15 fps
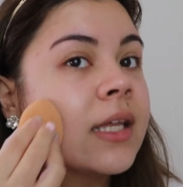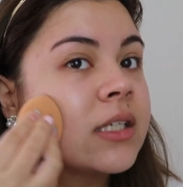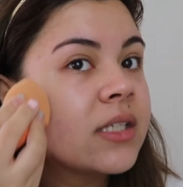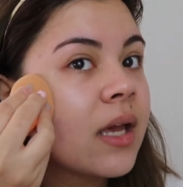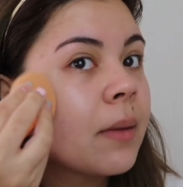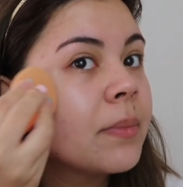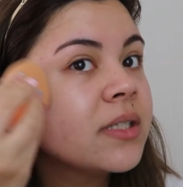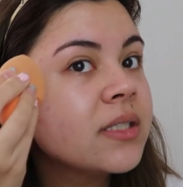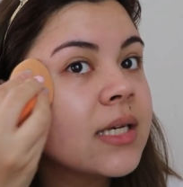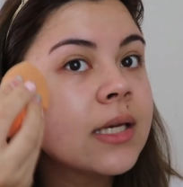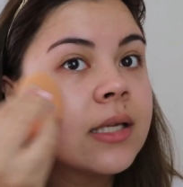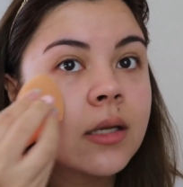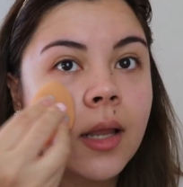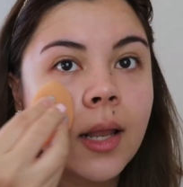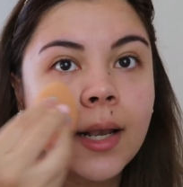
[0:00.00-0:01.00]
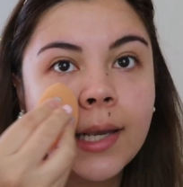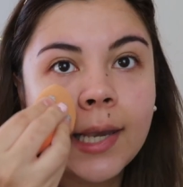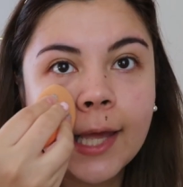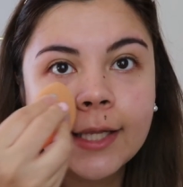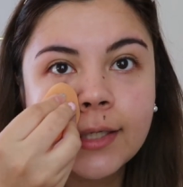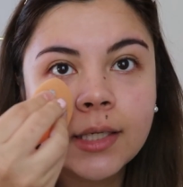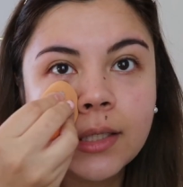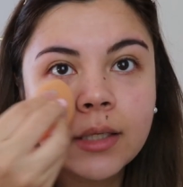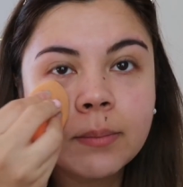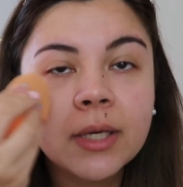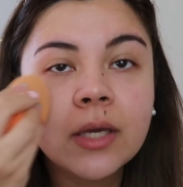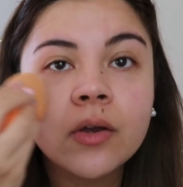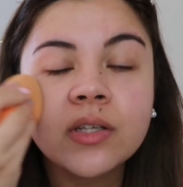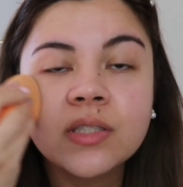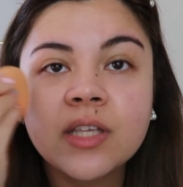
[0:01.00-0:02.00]
Tap it in lightly
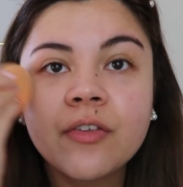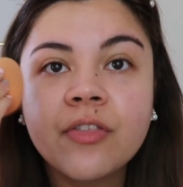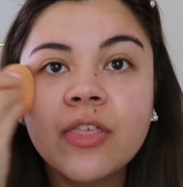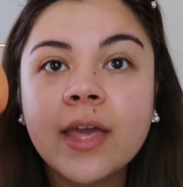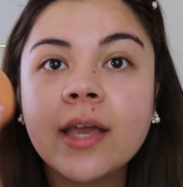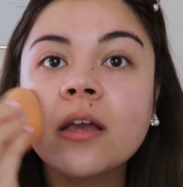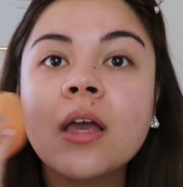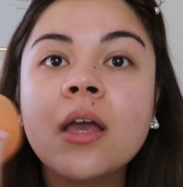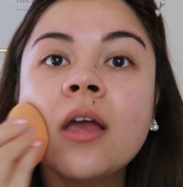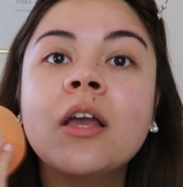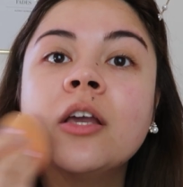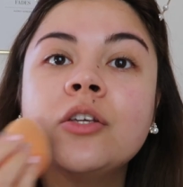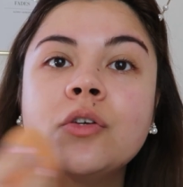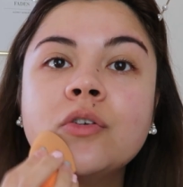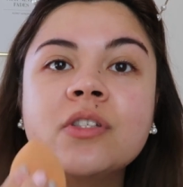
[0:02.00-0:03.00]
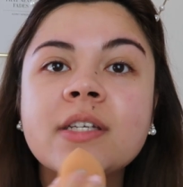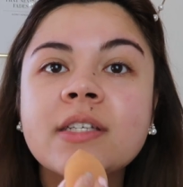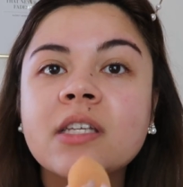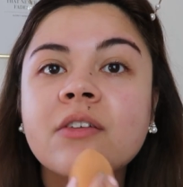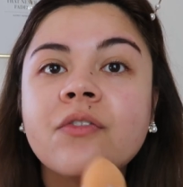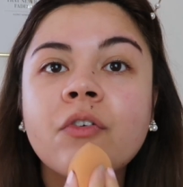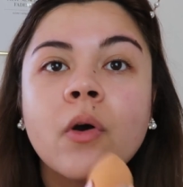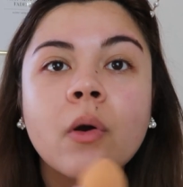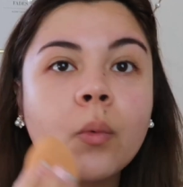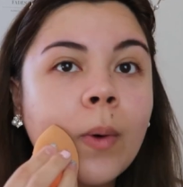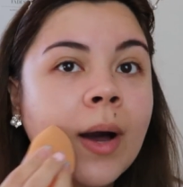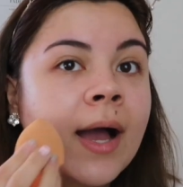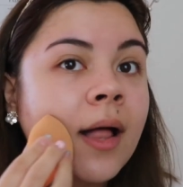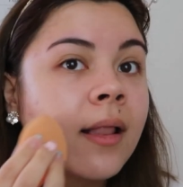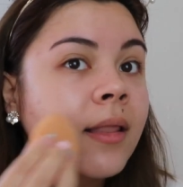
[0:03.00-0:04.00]
because I think using it for a
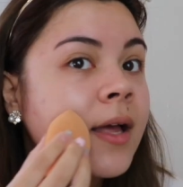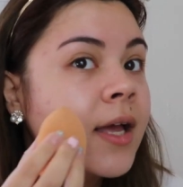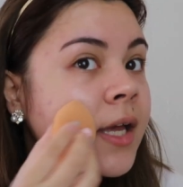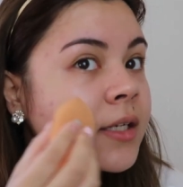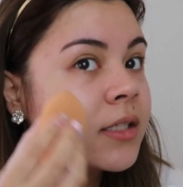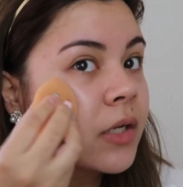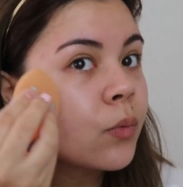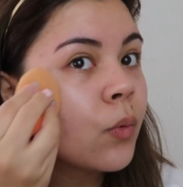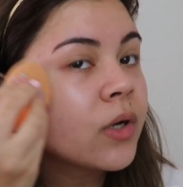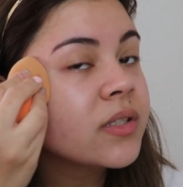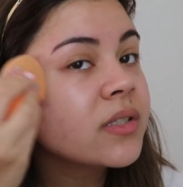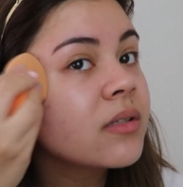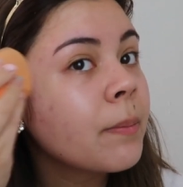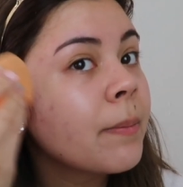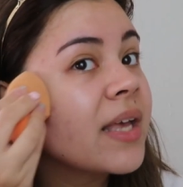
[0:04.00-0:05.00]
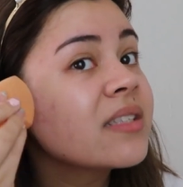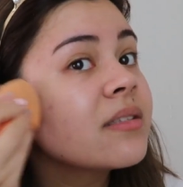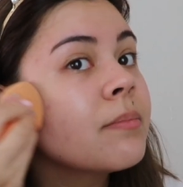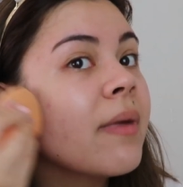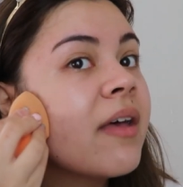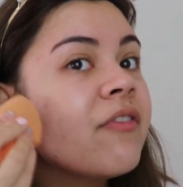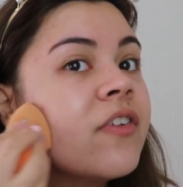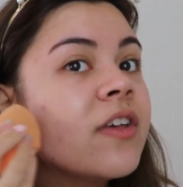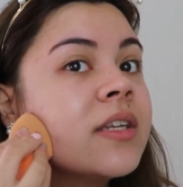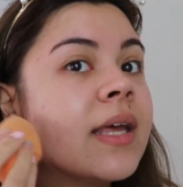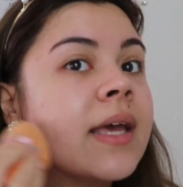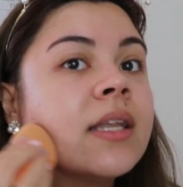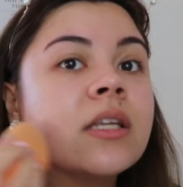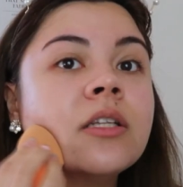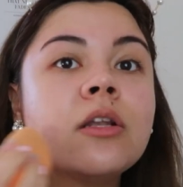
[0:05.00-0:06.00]
while that was the best method
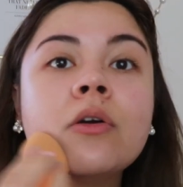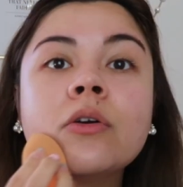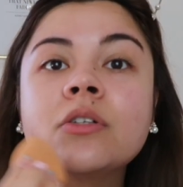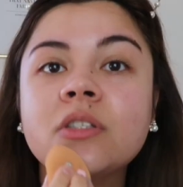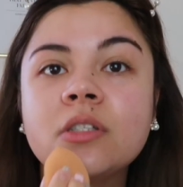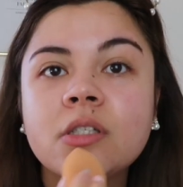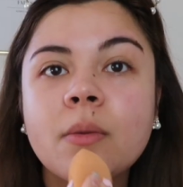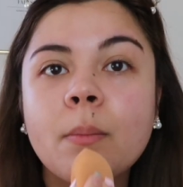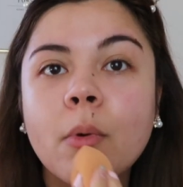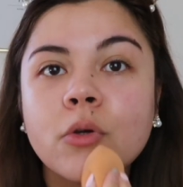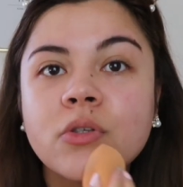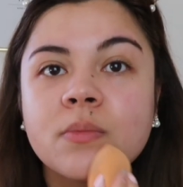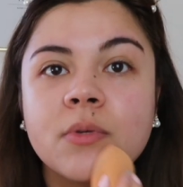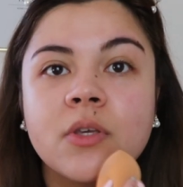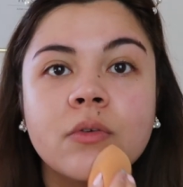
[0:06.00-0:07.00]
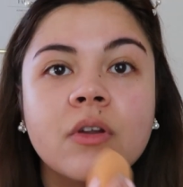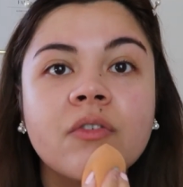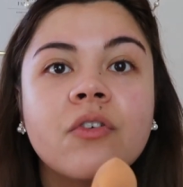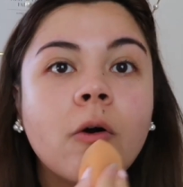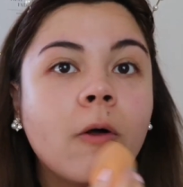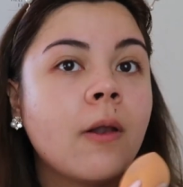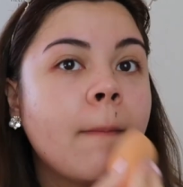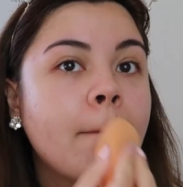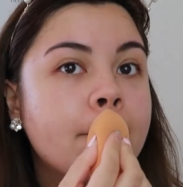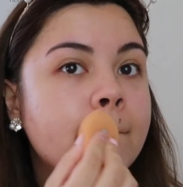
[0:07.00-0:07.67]
and it looked the most beautiful.